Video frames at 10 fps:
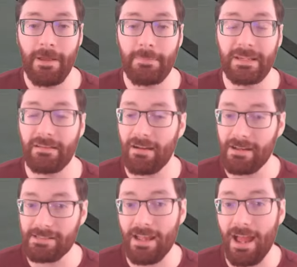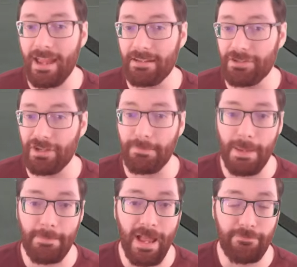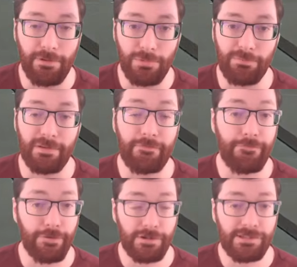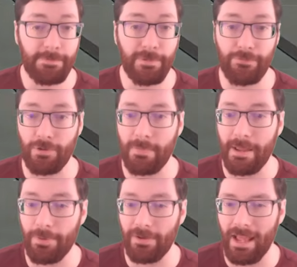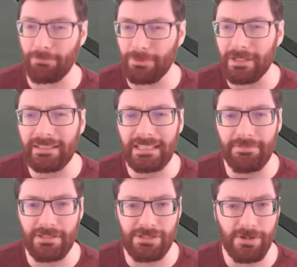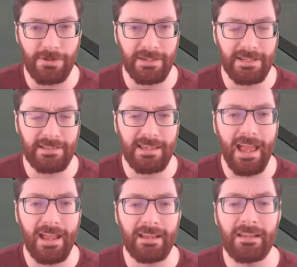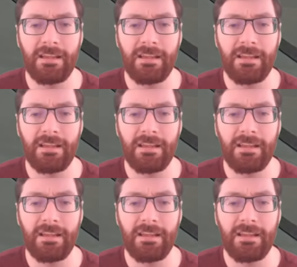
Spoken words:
Because I initiated my back foot movement first before my opponent had really even started his attack,